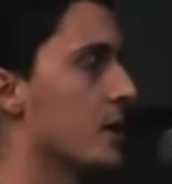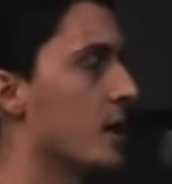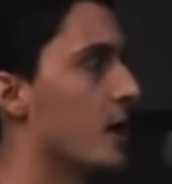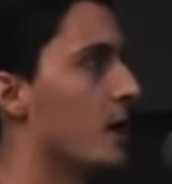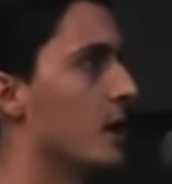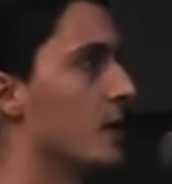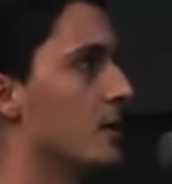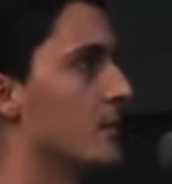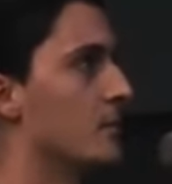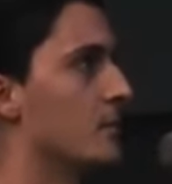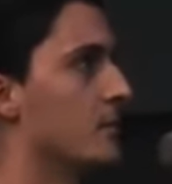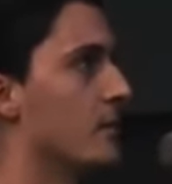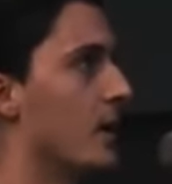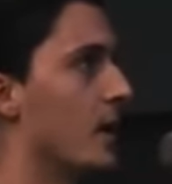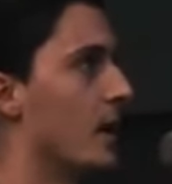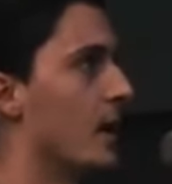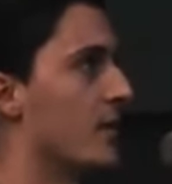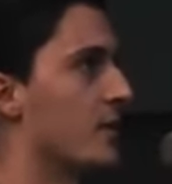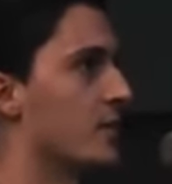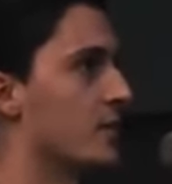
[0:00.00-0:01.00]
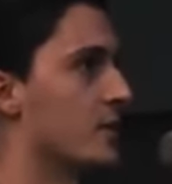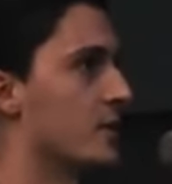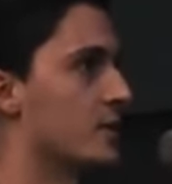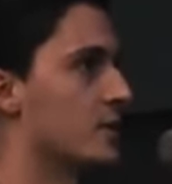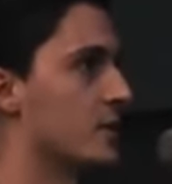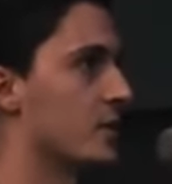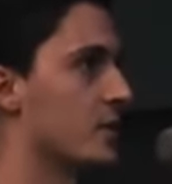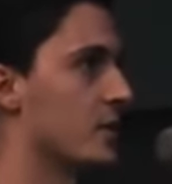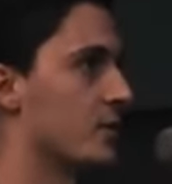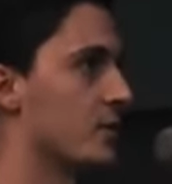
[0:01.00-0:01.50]
After I
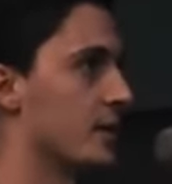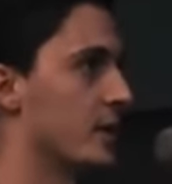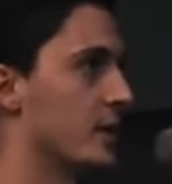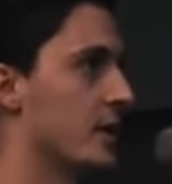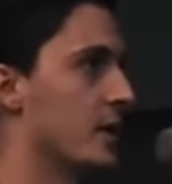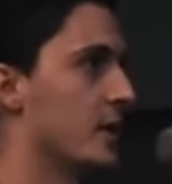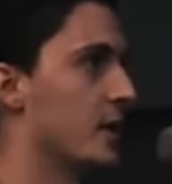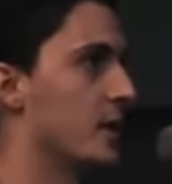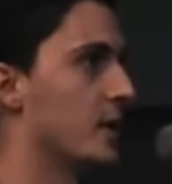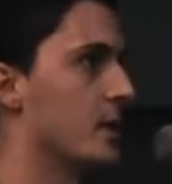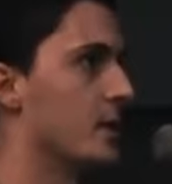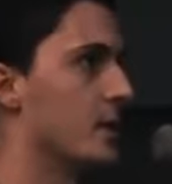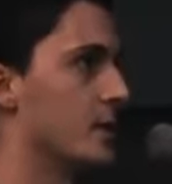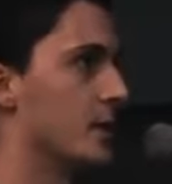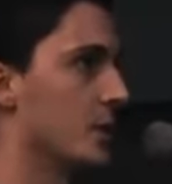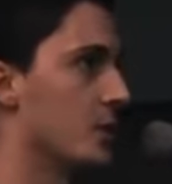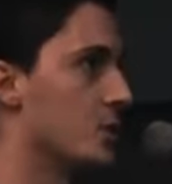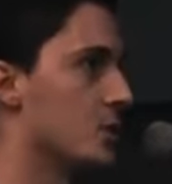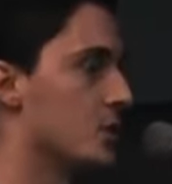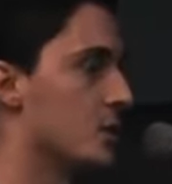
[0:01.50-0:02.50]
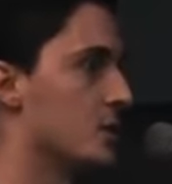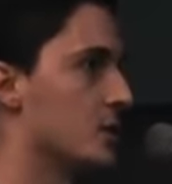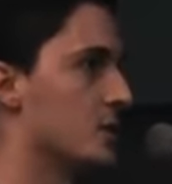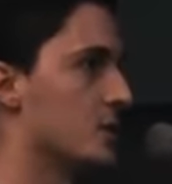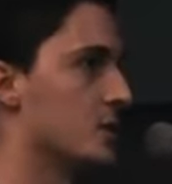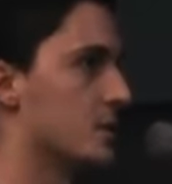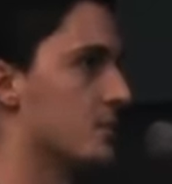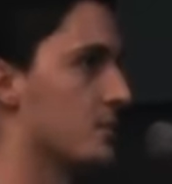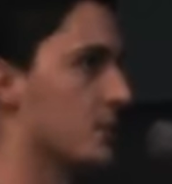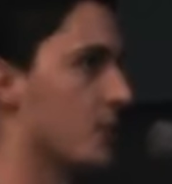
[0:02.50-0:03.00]
started reading
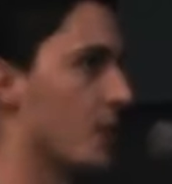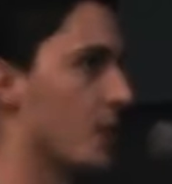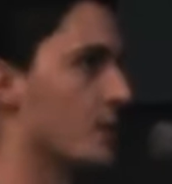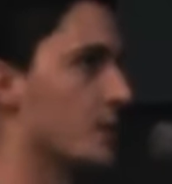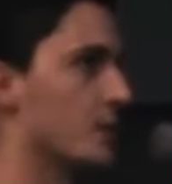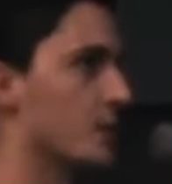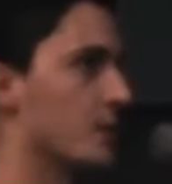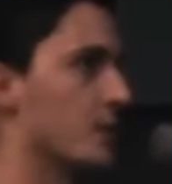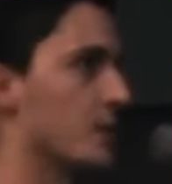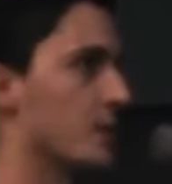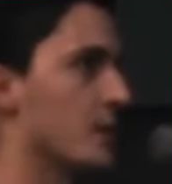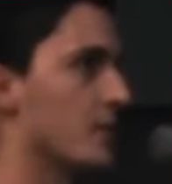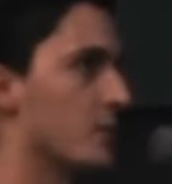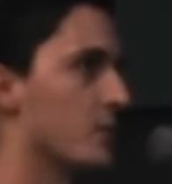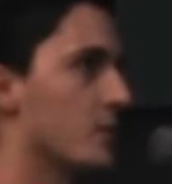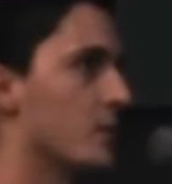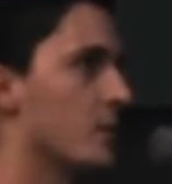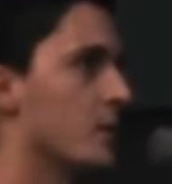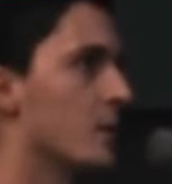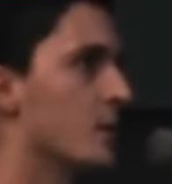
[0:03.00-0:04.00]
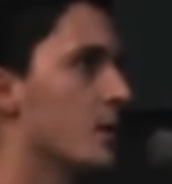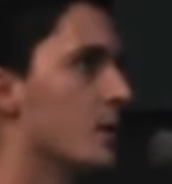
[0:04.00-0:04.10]
Nietzsche's Beyond Good and Evil,